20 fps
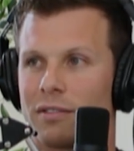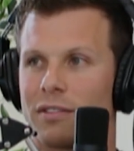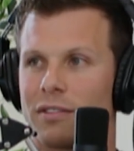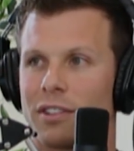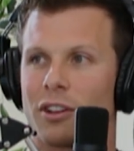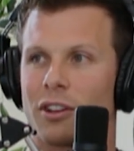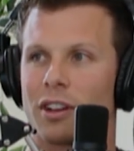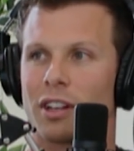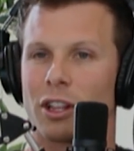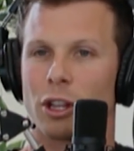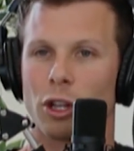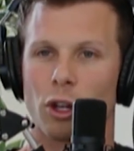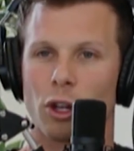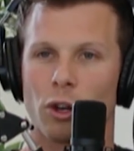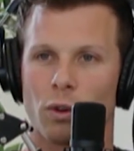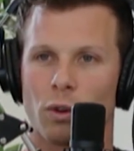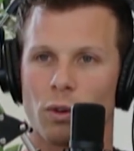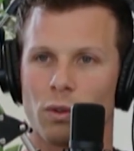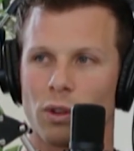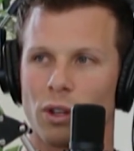very
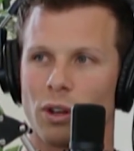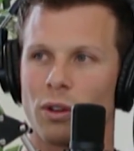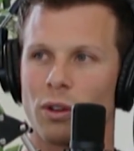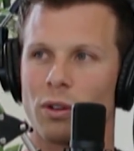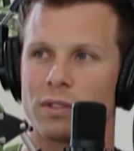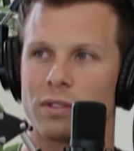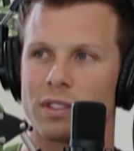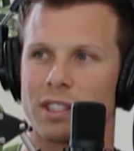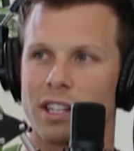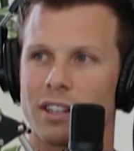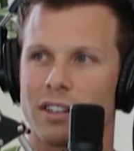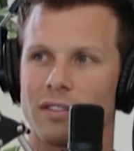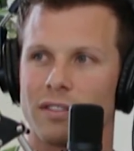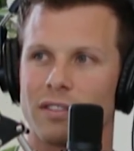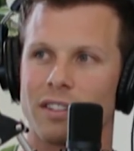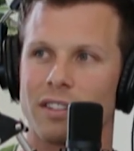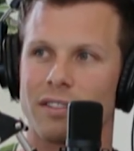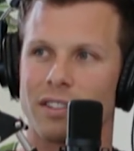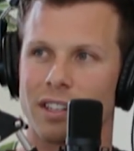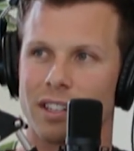low standard of
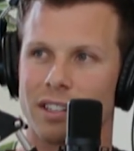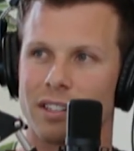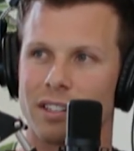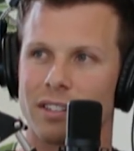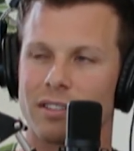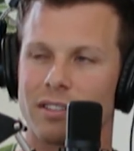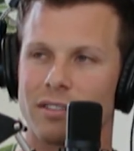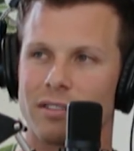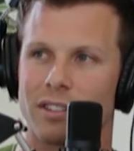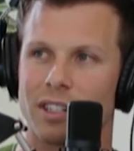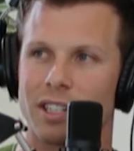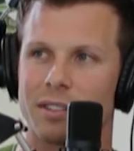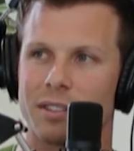living, right?